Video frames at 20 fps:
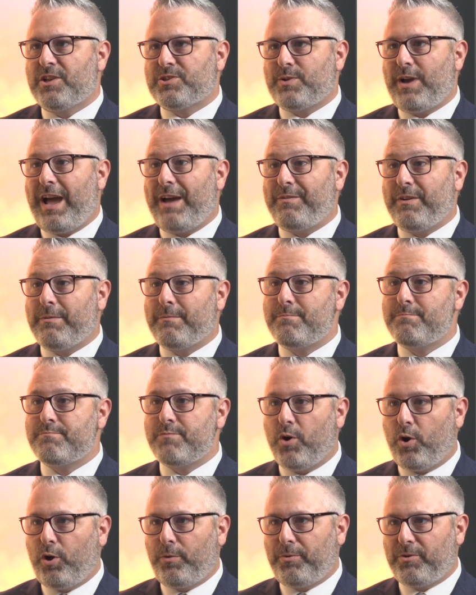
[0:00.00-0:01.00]
So
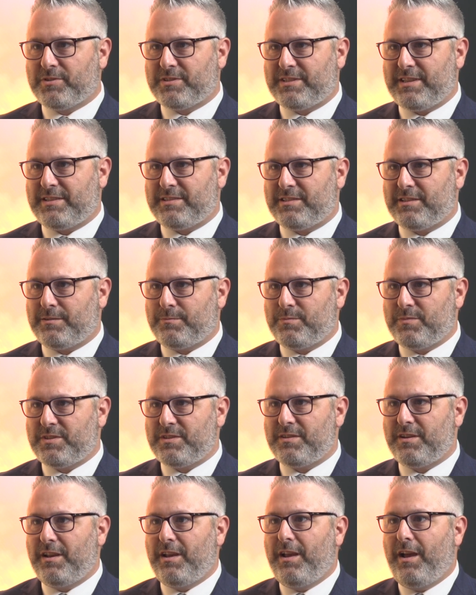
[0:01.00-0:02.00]
having mobile
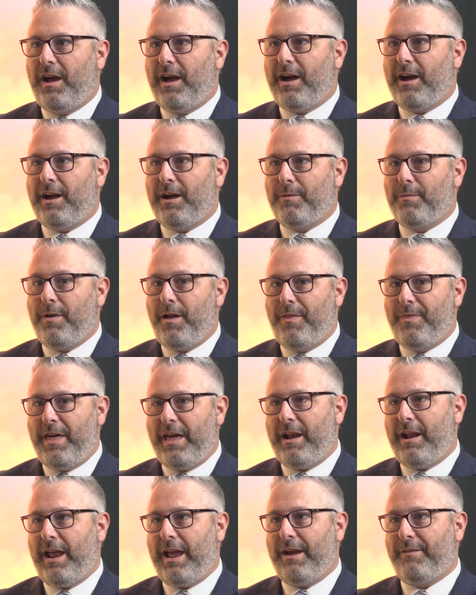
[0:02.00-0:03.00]
systems um,
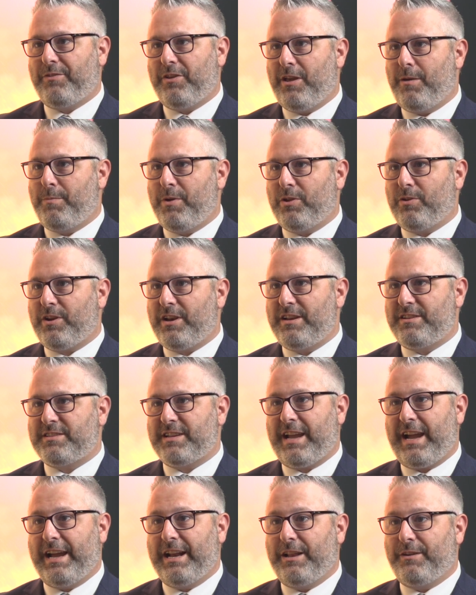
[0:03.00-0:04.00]
that have the ability
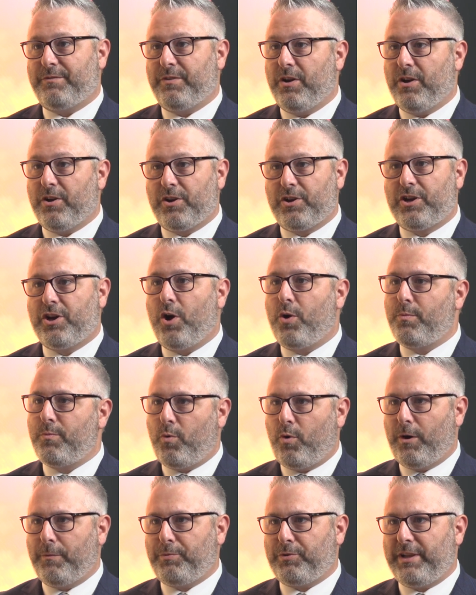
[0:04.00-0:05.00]
to kind of go
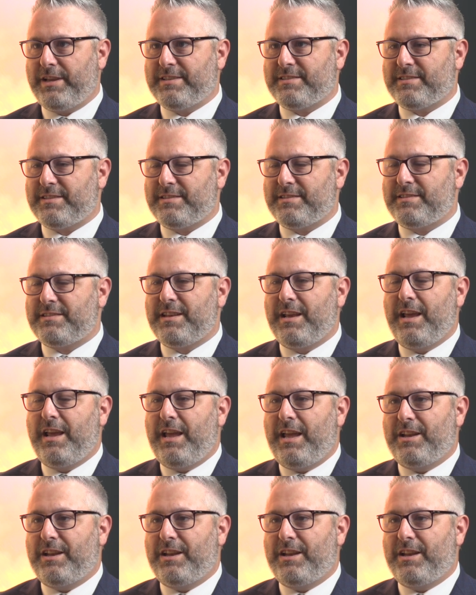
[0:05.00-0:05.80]
more places,